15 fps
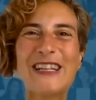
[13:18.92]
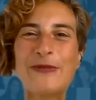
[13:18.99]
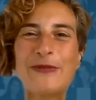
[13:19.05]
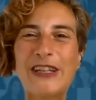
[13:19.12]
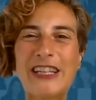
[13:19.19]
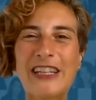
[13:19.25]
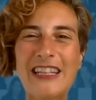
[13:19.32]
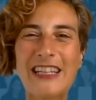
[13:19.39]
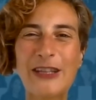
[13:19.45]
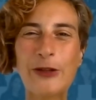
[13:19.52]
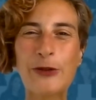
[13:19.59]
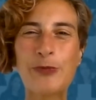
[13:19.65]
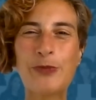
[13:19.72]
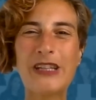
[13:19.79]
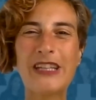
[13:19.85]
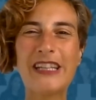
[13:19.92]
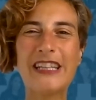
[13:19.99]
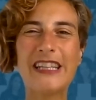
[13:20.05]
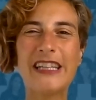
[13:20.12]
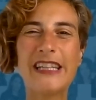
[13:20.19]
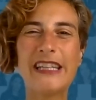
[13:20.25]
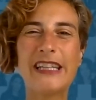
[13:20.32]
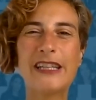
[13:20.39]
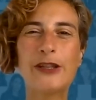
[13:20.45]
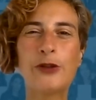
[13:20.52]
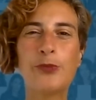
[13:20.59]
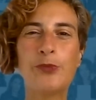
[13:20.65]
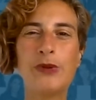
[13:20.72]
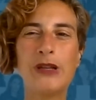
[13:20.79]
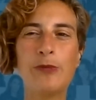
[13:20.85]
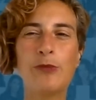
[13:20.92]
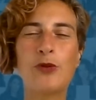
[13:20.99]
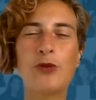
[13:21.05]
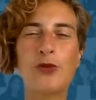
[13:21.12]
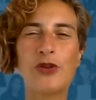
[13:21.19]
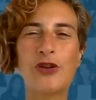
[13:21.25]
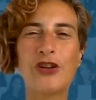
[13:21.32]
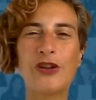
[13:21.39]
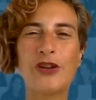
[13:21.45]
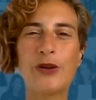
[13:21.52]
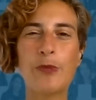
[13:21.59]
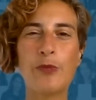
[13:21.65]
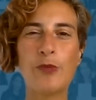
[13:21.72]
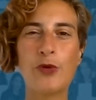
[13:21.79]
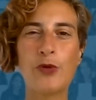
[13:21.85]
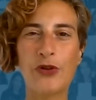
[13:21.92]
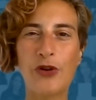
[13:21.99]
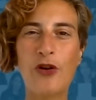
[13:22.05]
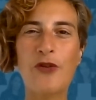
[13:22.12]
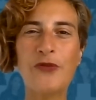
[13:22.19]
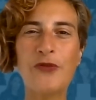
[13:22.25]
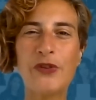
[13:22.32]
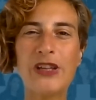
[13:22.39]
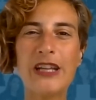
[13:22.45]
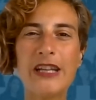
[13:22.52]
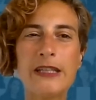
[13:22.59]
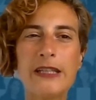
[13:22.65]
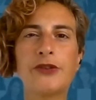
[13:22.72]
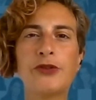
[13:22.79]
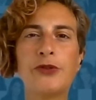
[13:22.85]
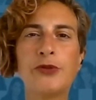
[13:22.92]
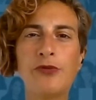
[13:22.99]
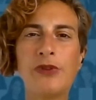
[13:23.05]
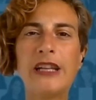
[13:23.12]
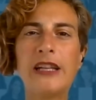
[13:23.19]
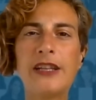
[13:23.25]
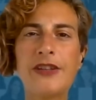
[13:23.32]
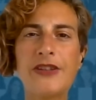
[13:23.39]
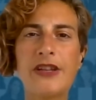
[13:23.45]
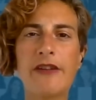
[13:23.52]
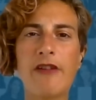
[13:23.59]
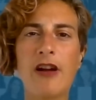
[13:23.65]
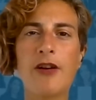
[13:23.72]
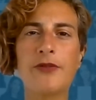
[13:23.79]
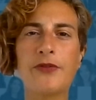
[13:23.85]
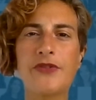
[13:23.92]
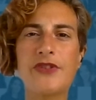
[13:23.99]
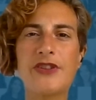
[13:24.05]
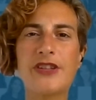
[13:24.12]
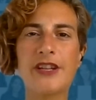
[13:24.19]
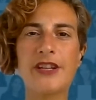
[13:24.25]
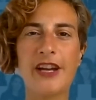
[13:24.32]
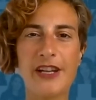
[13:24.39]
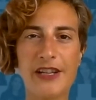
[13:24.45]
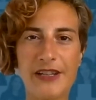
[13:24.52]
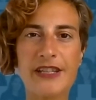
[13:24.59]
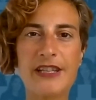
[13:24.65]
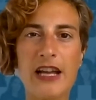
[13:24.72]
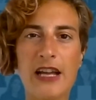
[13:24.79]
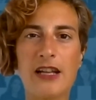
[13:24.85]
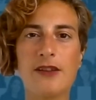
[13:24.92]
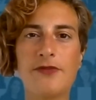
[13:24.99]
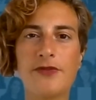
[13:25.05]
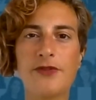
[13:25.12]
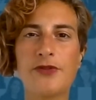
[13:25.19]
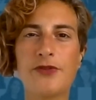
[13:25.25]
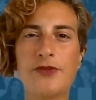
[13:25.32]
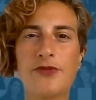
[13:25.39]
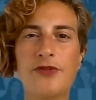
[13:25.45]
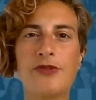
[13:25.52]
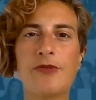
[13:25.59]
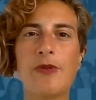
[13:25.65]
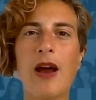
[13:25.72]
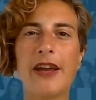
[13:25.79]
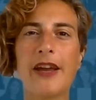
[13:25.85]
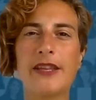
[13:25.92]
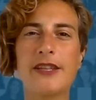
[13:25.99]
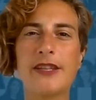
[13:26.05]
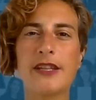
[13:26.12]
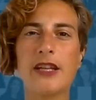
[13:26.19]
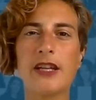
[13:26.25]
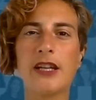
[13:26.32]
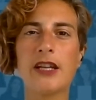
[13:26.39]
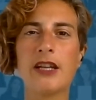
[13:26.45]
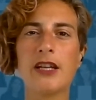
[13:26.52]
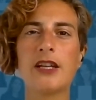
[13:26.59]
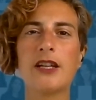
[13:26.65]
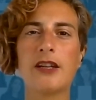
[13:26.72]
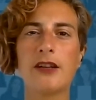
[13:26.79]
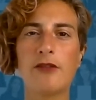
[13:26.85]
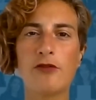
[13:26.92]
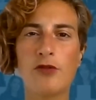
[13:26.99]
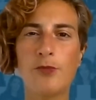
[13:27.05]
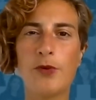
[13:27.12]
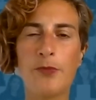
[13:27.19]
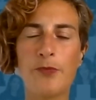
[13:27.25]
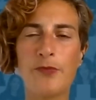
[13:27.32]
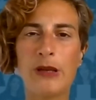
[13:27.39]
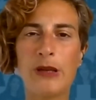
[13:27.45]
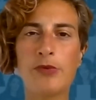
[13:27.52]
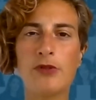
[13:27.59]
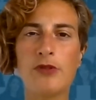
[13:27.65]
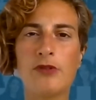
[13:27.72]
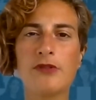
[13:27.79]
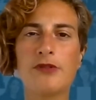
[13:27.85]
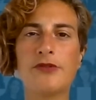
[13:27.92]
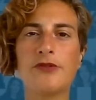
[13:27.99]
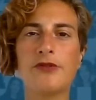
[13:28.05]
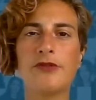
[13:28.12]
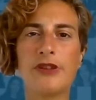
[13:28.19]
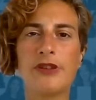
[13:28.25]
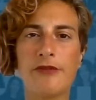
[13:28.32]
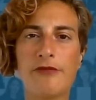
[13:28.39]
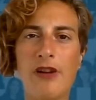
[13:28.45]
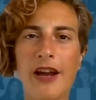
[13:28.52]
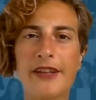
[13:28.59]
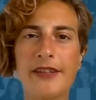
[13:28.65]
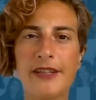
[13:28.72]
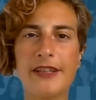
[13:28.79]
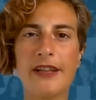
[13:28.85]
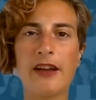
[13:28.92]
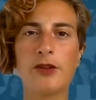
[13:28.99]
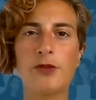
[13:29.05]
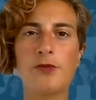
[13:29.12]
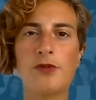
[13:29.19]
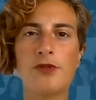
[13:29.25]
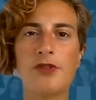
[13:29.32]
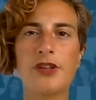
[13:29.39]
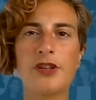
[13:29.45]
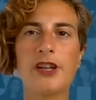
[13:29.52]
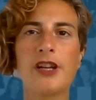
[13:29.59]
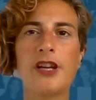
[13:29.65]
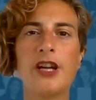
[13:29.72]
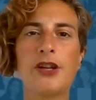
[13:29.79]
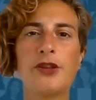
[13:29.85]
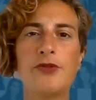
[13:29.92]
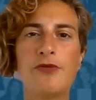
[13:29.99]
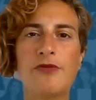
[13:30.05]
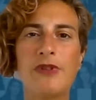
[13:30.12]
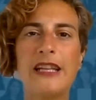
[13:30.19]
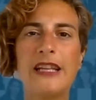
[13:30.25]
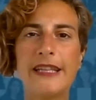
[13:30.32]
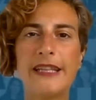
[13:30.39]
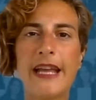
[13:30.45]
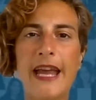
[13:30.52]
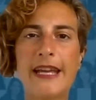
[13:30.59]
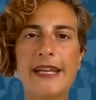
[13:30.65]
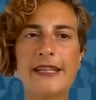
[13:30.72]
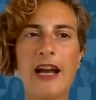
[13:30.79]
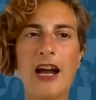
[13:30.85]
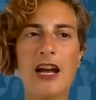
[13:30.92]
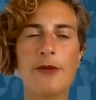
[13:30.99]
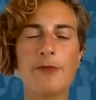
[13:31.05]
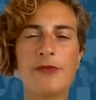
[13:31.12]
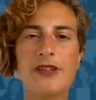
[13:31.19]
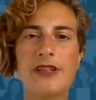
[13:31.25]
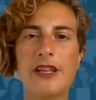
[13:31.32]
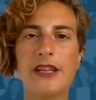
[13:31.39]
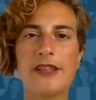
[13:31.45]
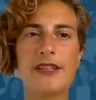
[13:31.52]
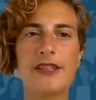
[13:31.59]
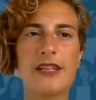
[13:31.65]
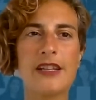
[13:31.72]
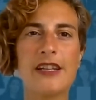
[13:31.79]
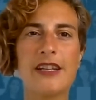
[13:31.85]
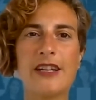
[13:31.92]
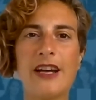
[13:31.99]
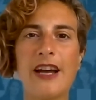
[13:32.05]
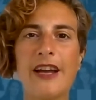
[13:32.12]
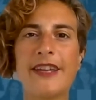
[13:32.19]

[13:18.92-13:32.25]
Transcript: Martina to be more confident, to really surround herself to the right group of people, to the right network, to really take time since a